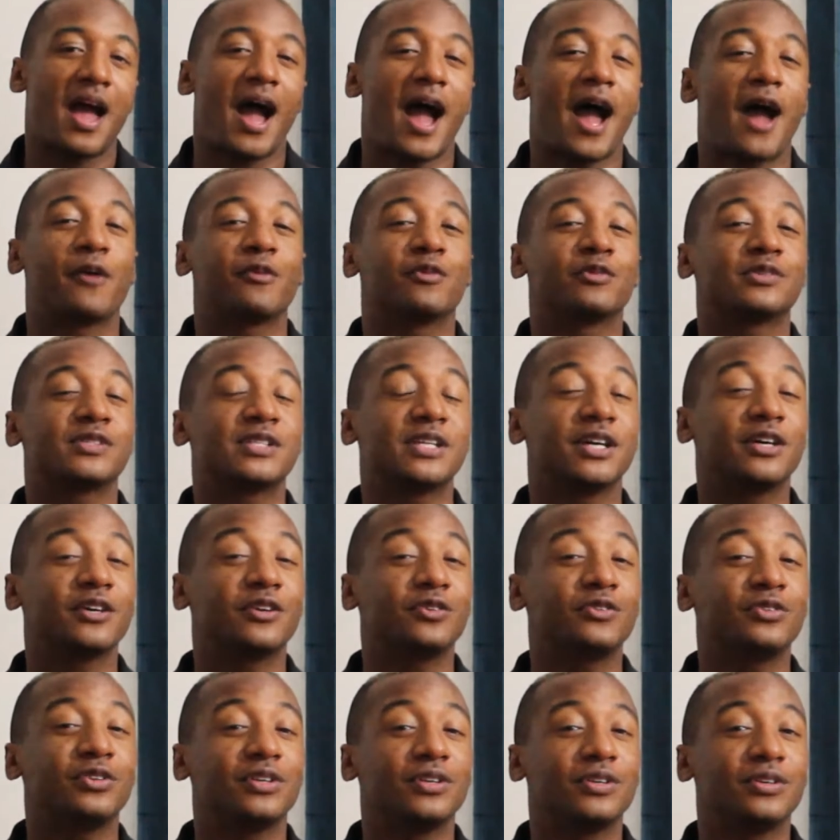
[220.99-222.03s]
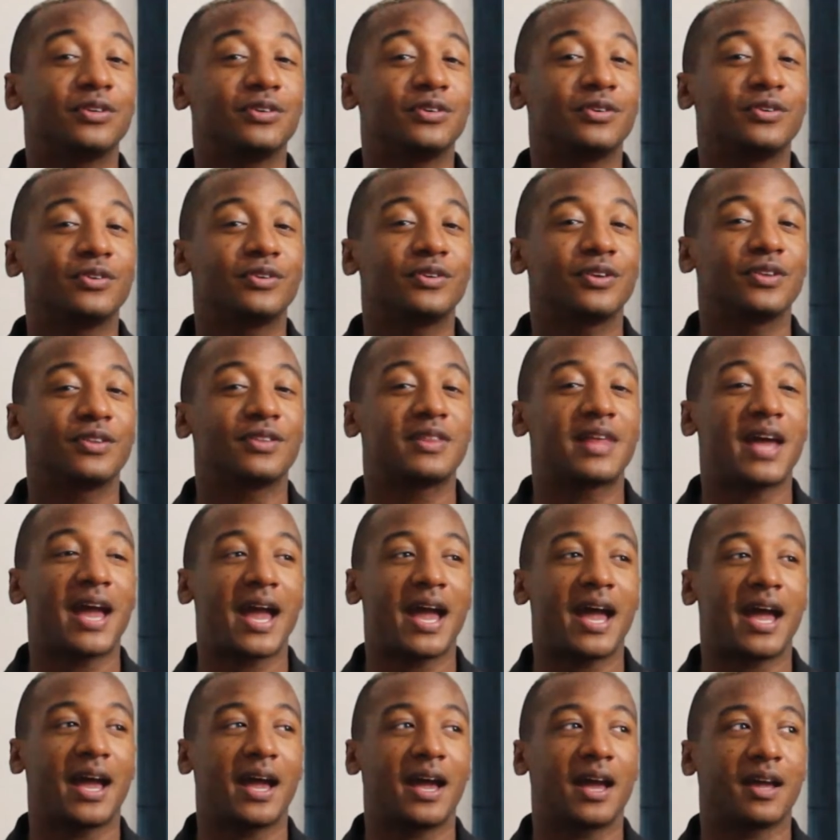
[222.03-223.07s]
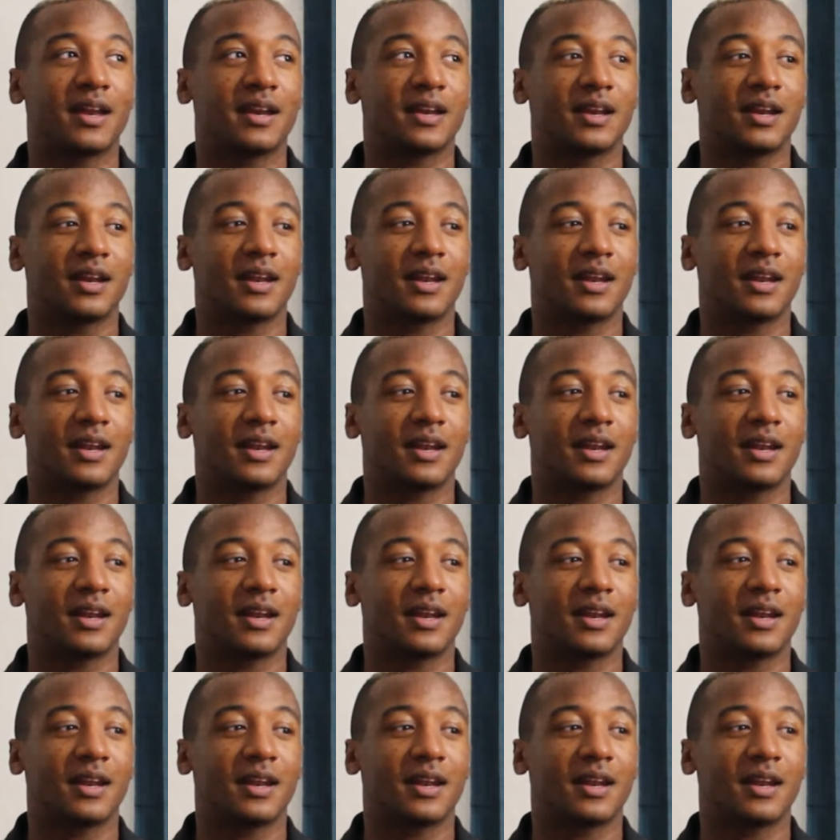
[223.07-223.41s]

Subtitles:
I will tell you that